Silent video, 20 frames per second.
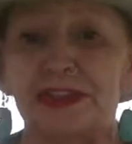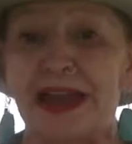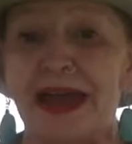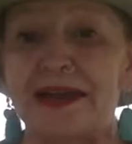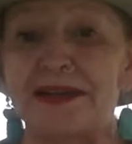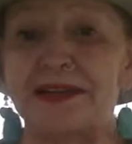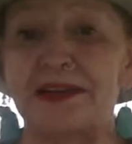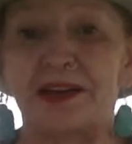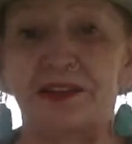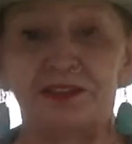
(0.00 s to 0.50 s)

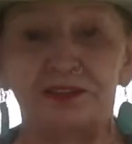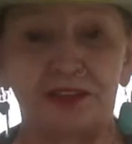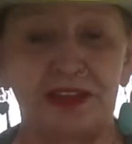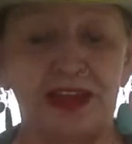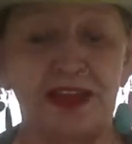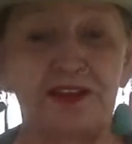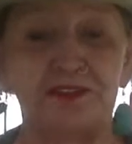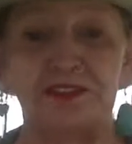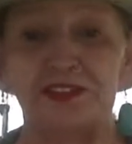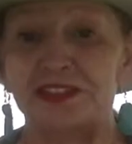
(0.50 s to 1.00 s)
light of
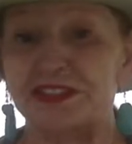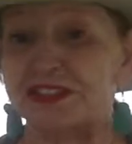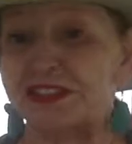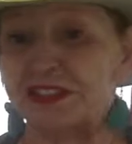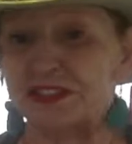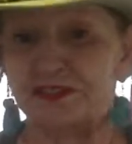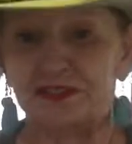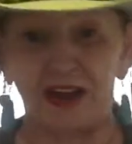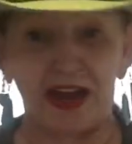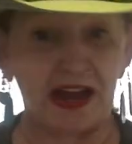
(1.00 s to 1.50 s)
love, this
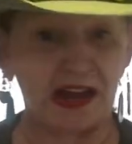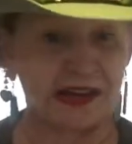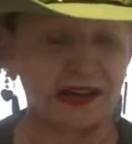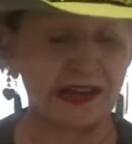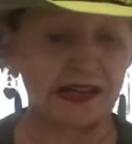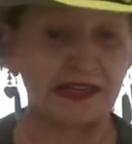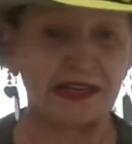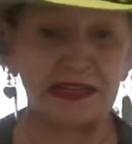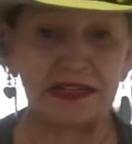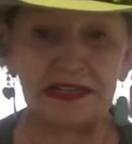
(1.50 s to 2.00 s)

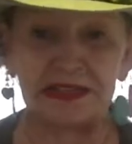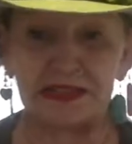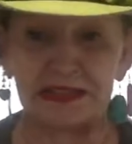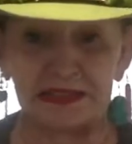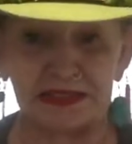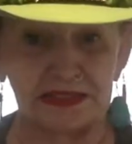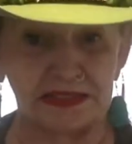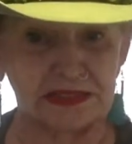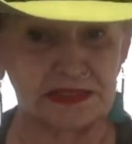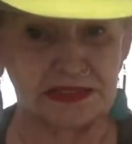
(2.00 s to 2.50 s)
divine
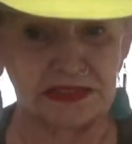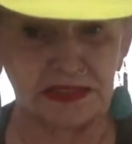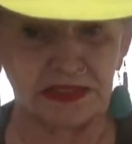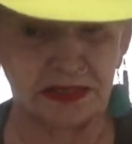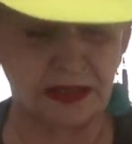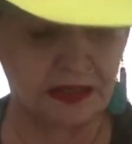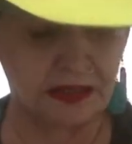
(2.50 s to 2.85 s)
is.